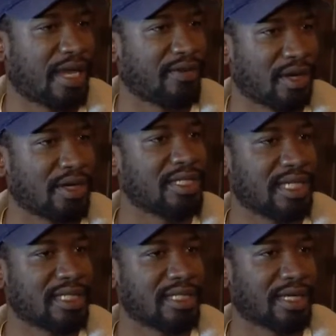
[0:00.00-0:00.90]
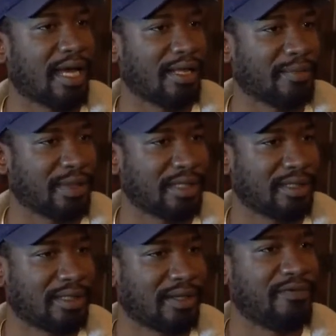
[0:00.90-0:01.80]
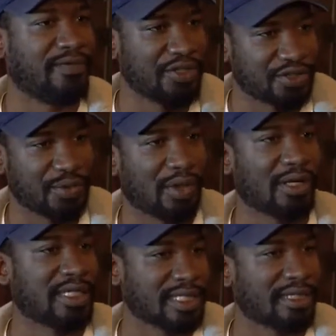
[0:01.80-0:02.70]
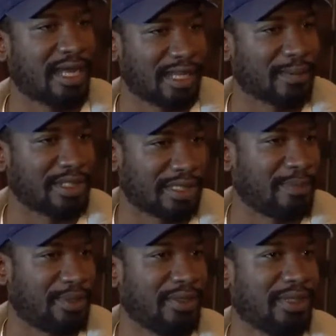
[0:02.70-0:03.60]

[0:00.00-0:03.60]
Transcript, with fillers: to have an artistic element, a visual artistic element to that